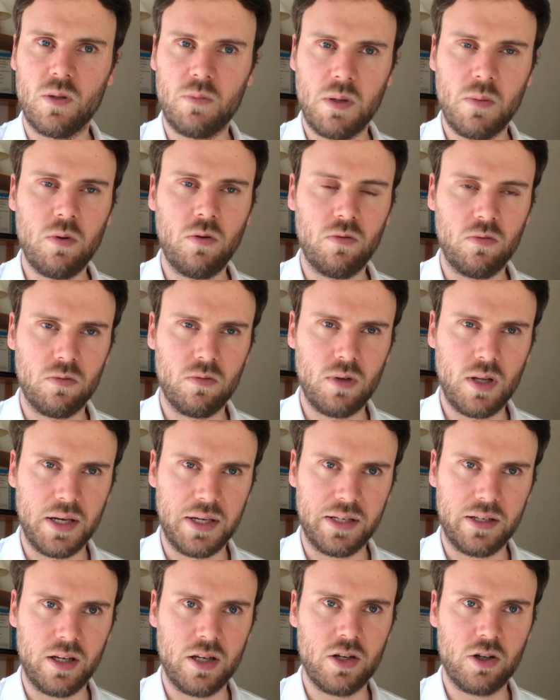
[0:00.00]
when people
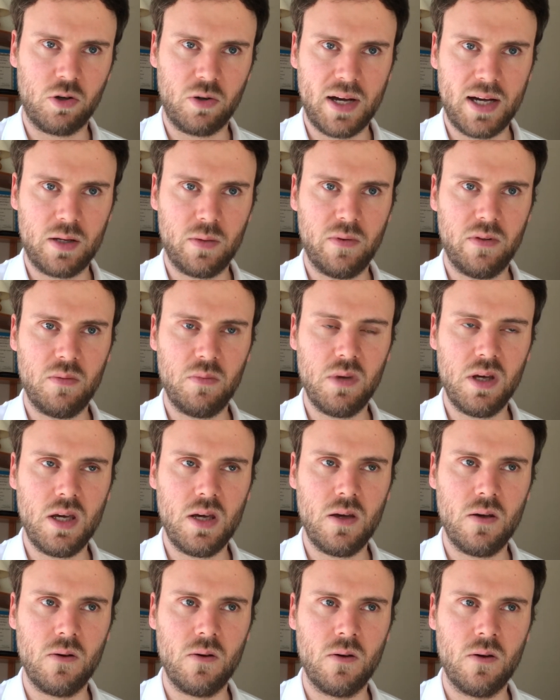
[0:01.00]
like interact with
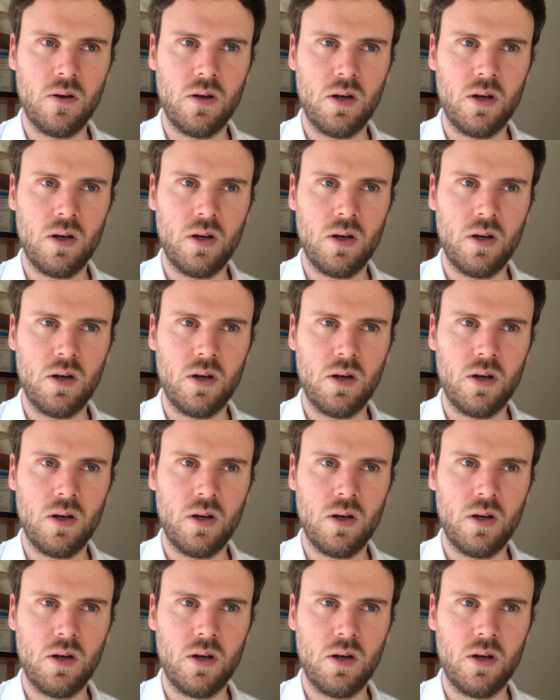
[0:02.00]
me,